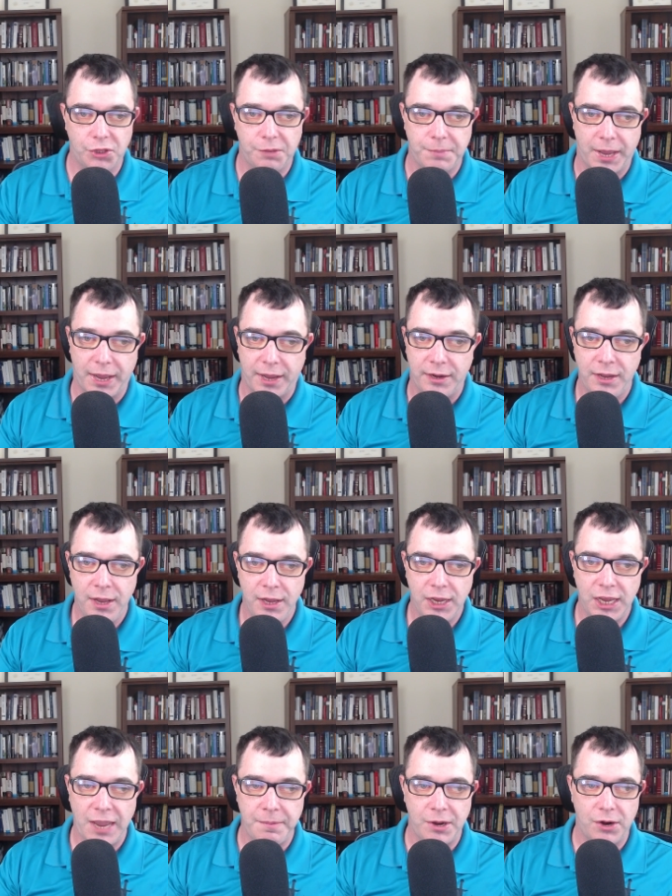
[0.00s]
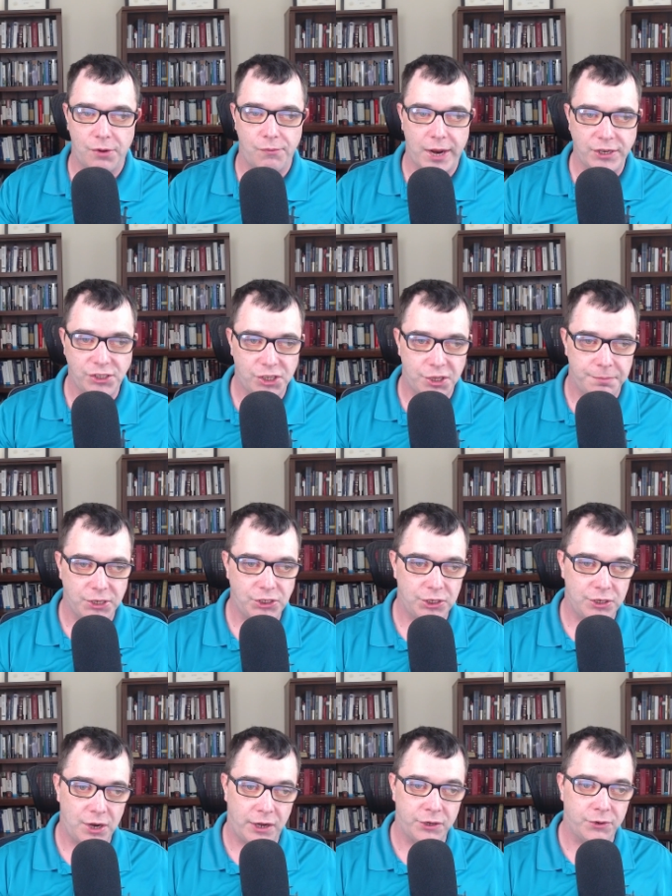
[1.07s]
man, came on a rescue
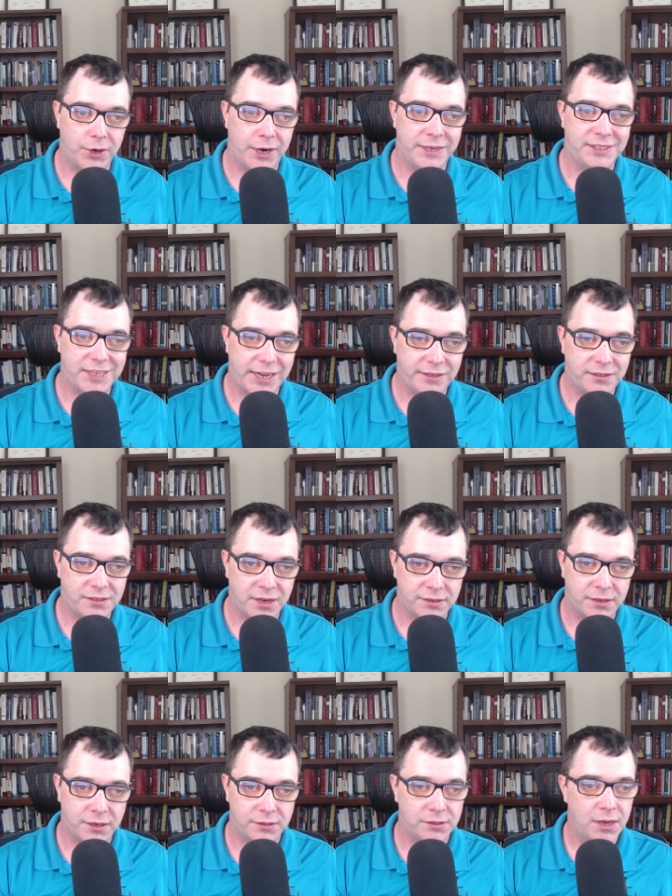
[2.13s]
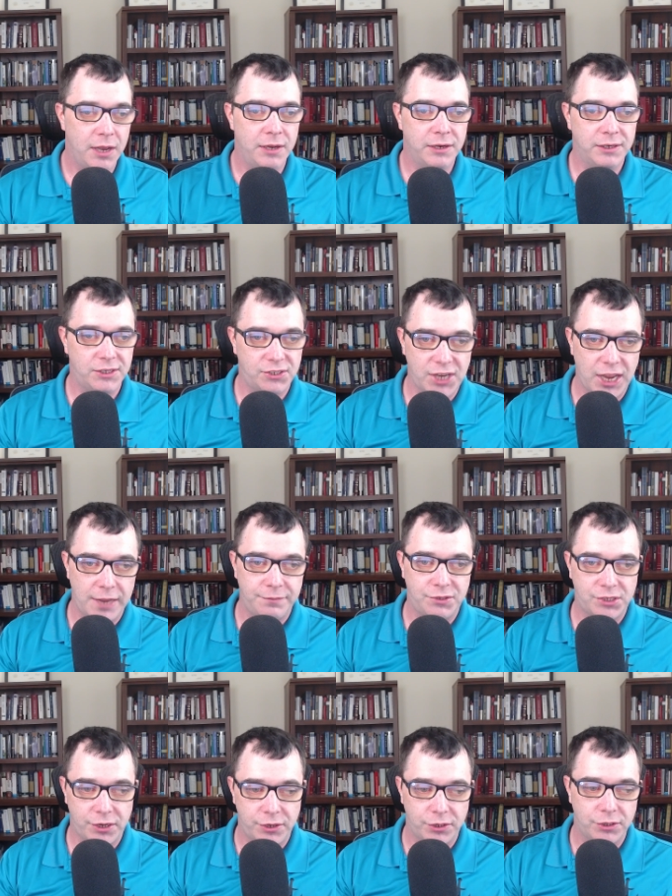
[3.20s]
mission under a death sentence to save
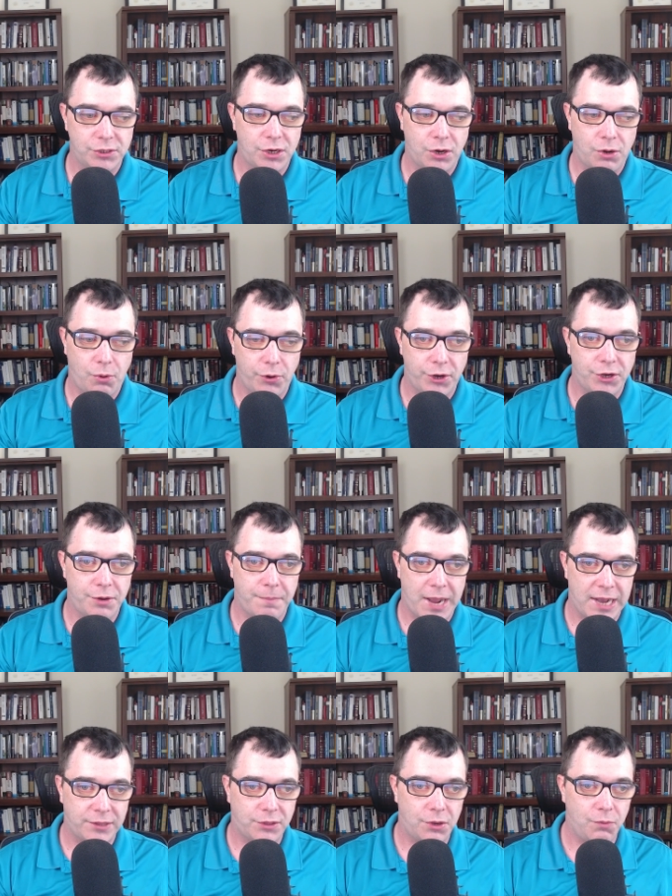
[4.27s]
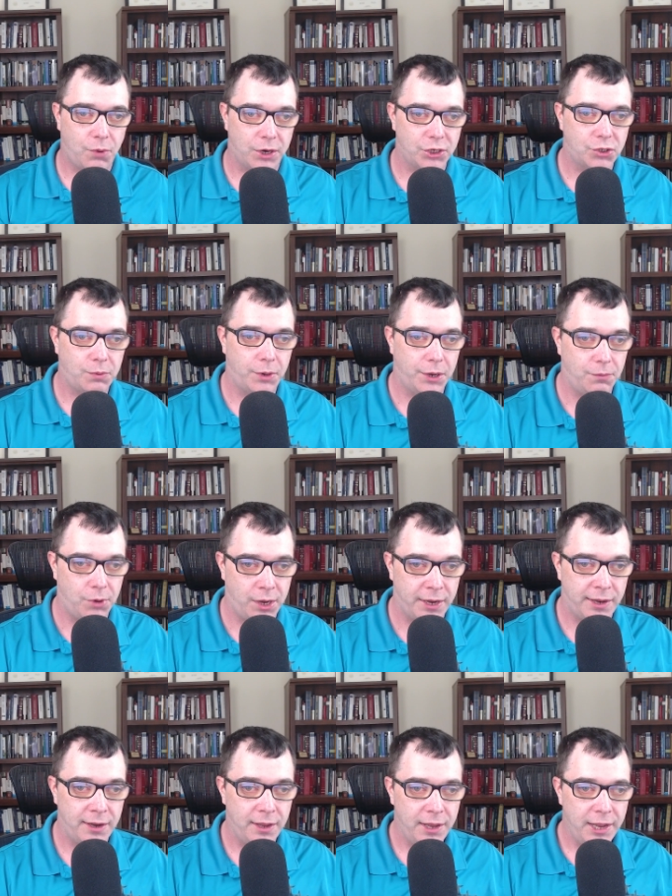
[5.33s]
sinners, according to Matthew one twenty-one.